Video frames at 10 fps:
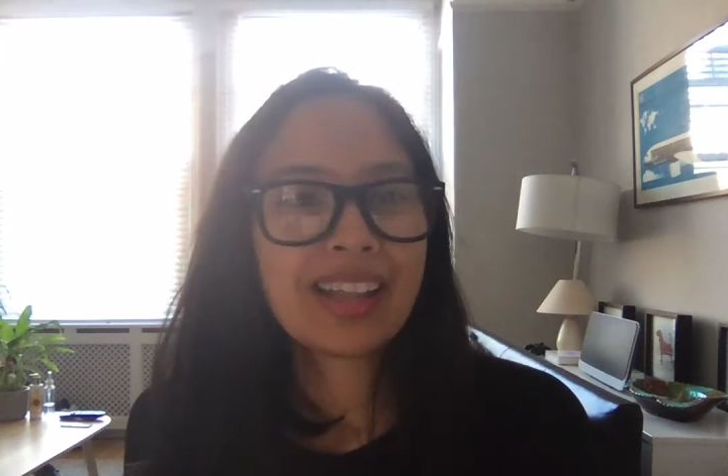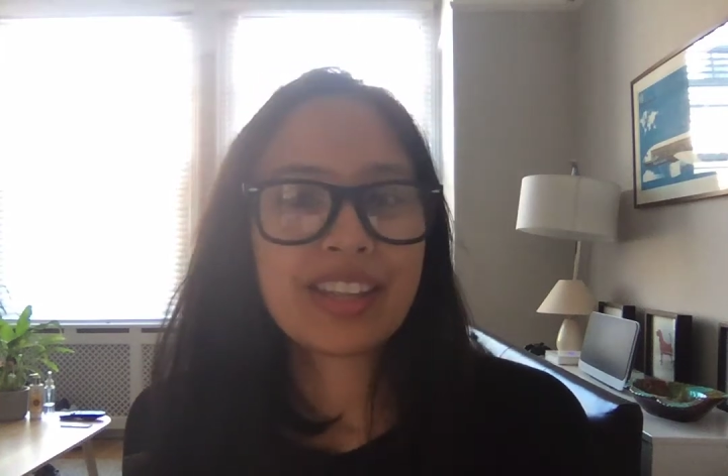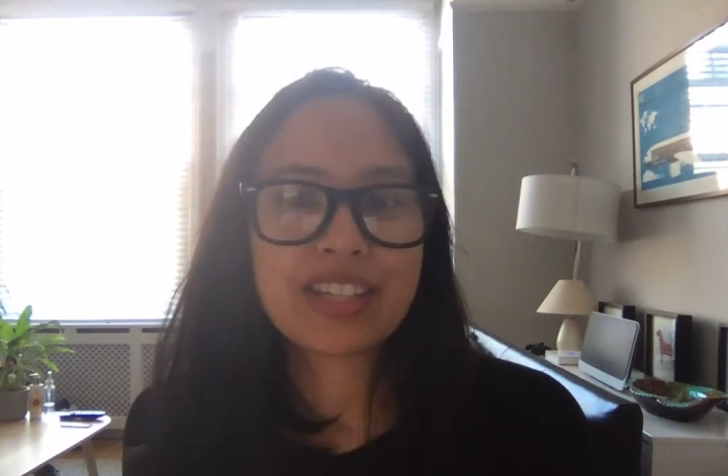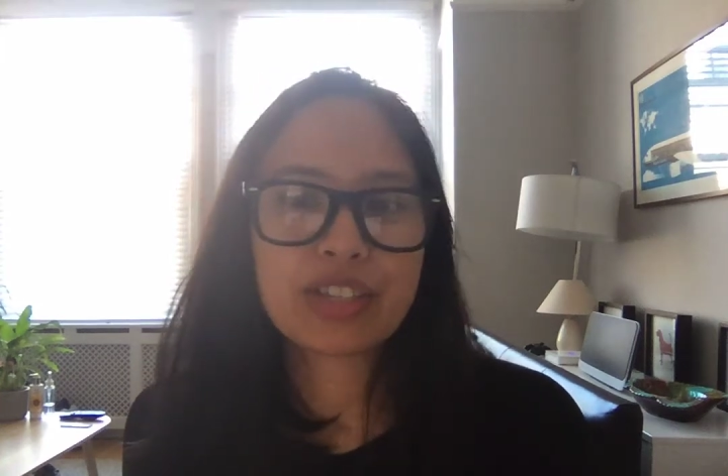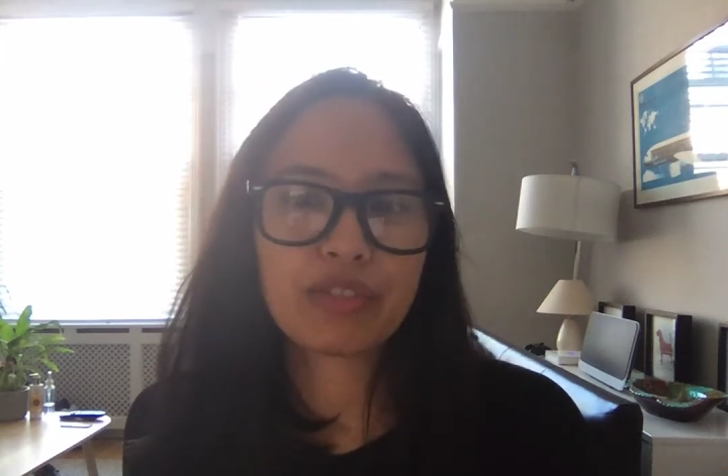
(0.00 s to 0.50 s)

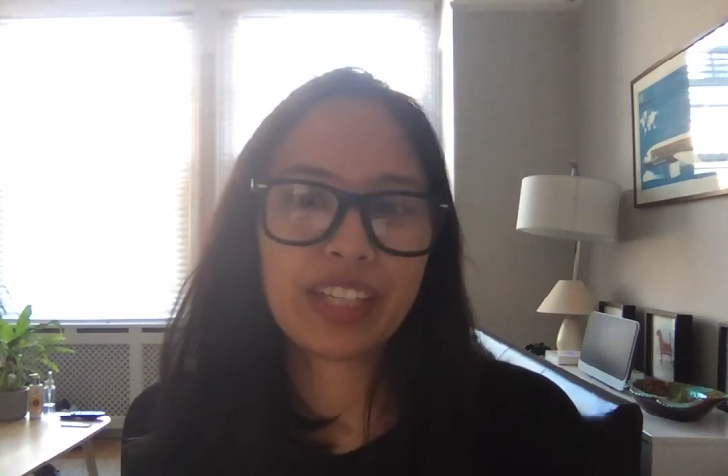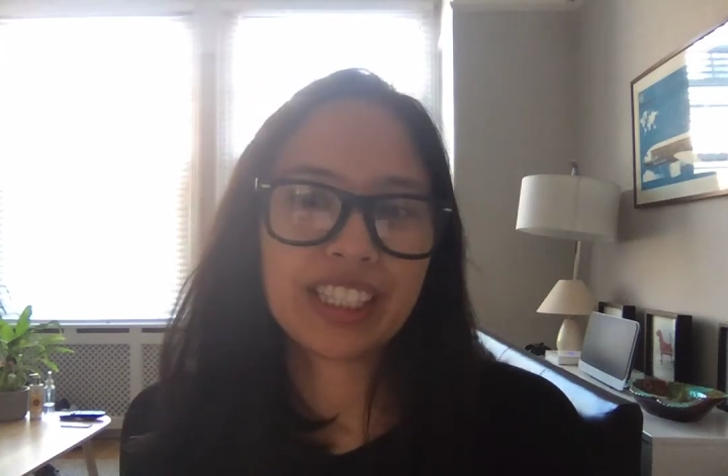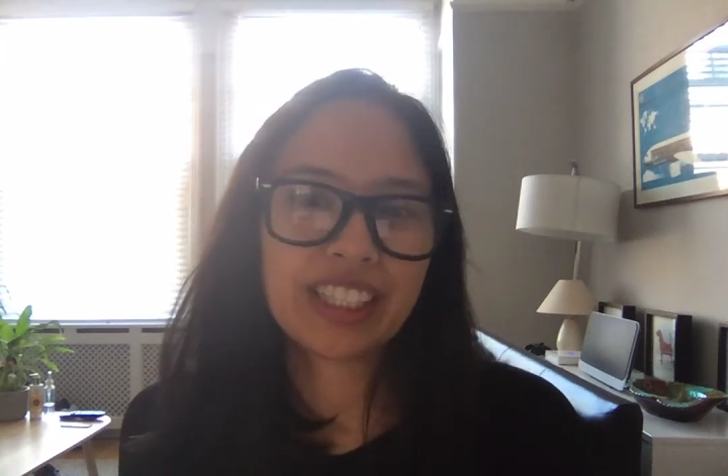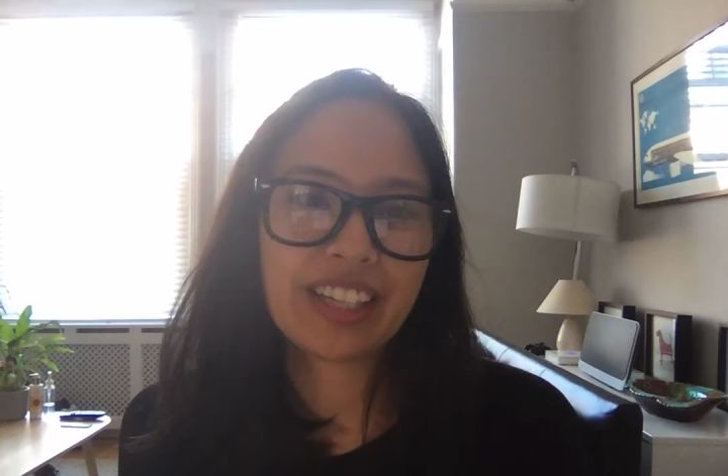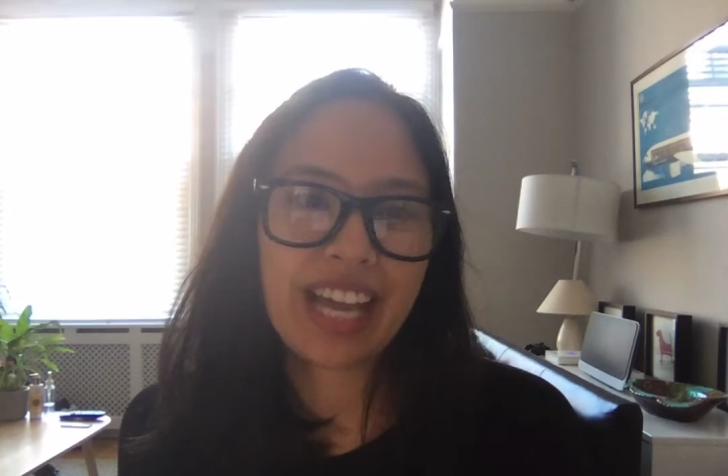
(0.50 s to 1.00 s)
This is
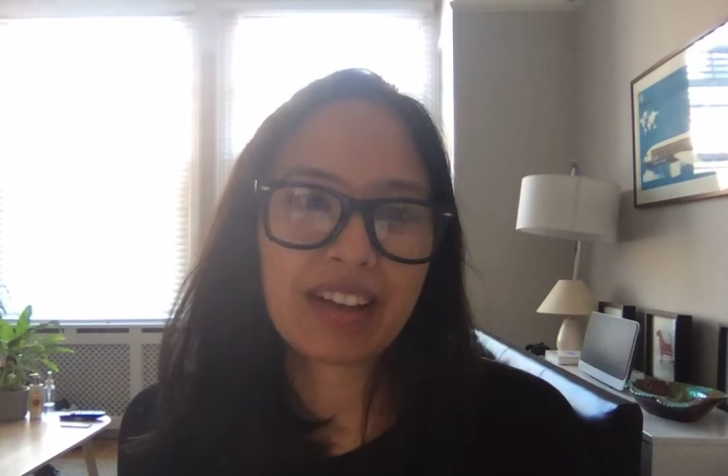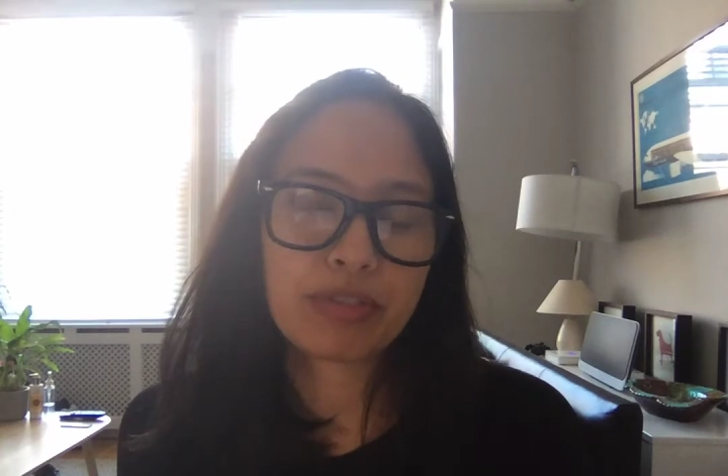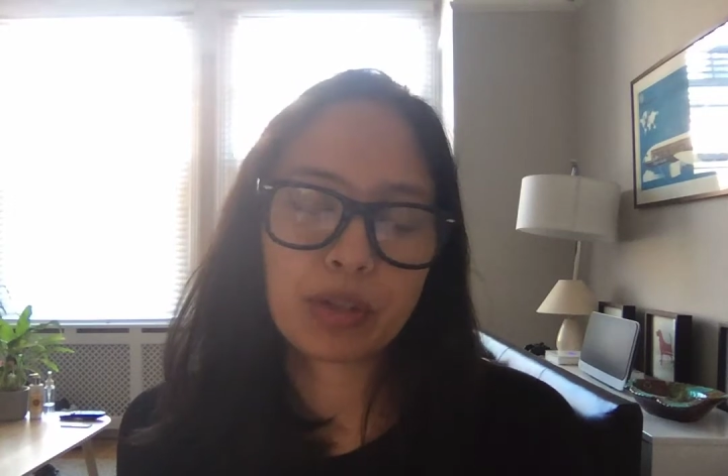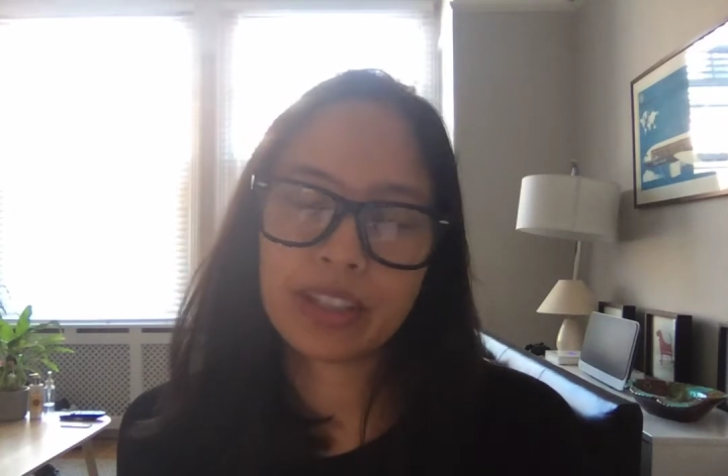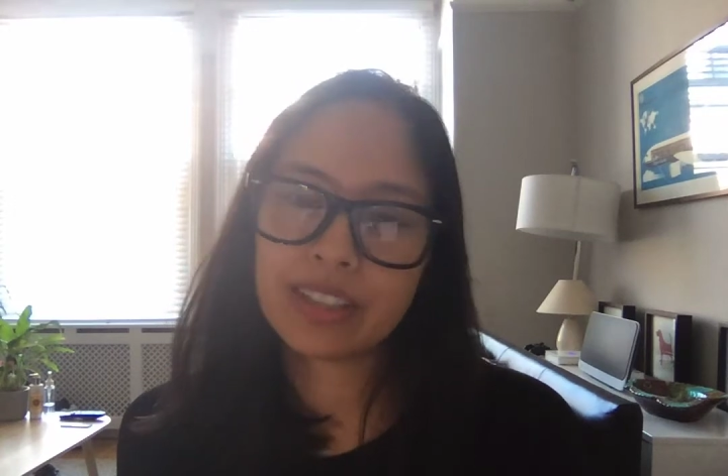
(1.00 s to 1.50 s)
Felicia on
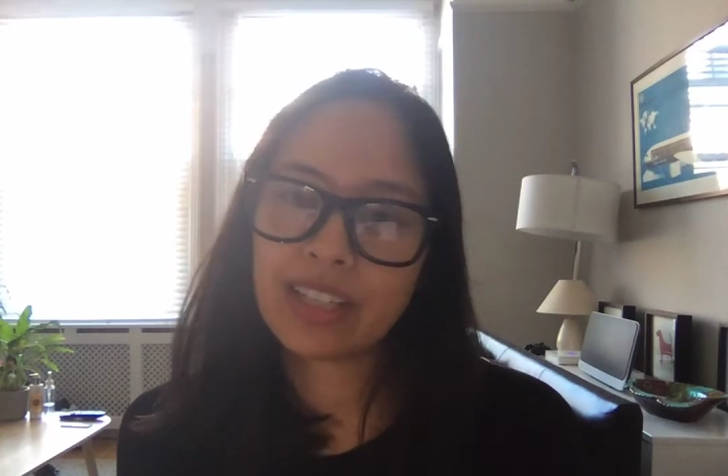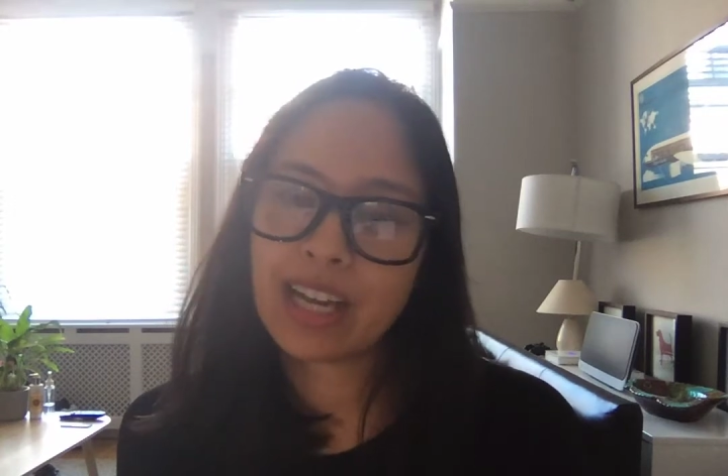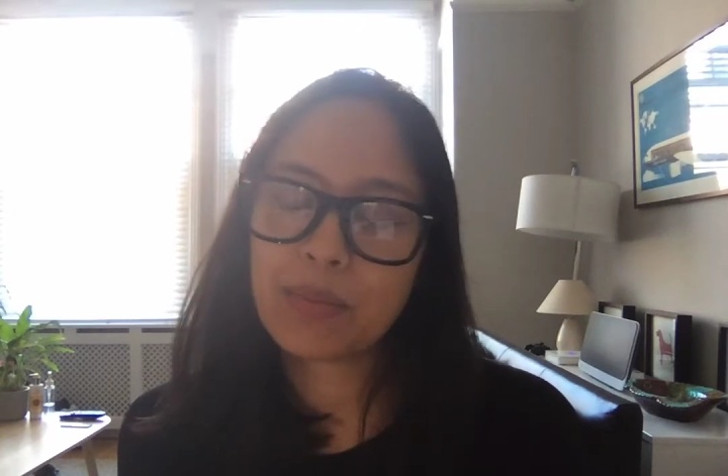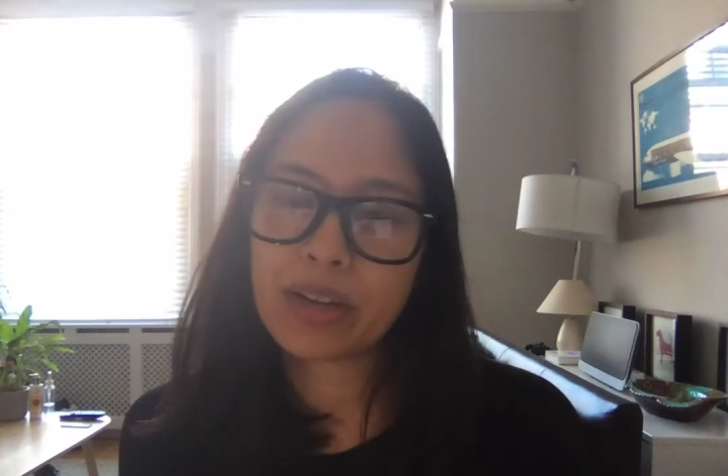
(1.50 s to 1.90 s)
F1. I'm